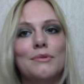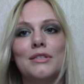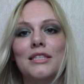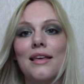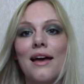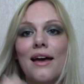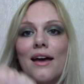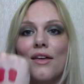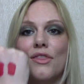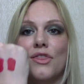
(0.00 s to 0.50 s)
was
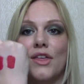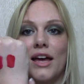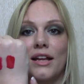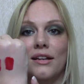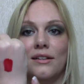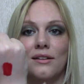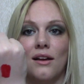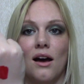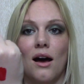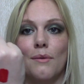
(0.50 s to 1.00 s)
there,
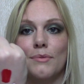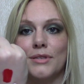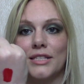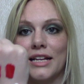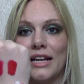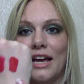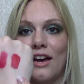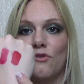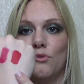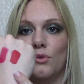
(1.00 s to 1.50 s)
then I was
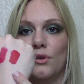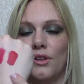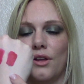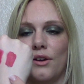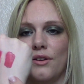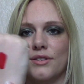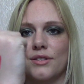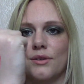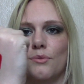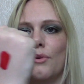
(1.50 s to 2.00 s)
going to have one of
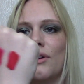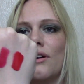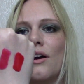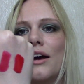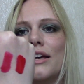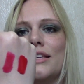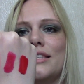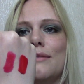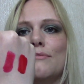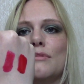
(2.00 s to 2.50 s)
those. So
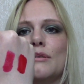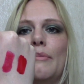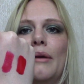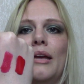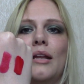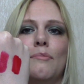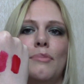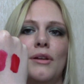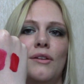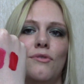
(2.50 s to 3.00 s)
I seem to
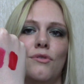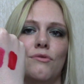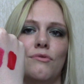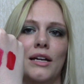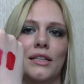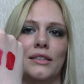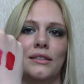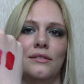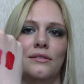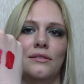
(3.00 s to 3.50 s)
be in a bit of a
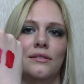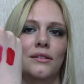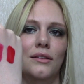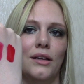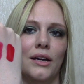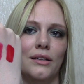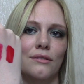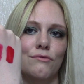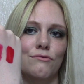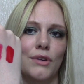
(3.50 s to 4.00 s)
red
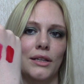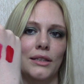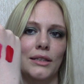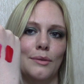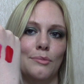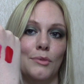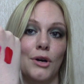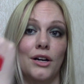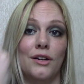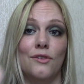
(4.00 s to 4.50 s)

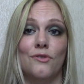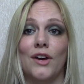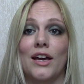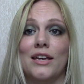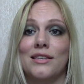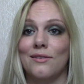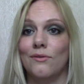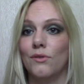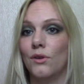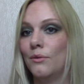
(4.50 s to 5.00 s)
lip kind of
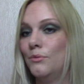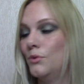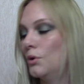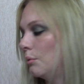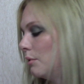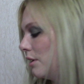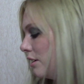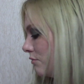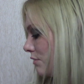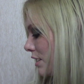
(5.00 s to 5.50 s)
phase, even though I'm not
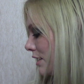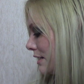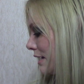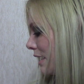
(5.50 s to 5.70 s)
wearing red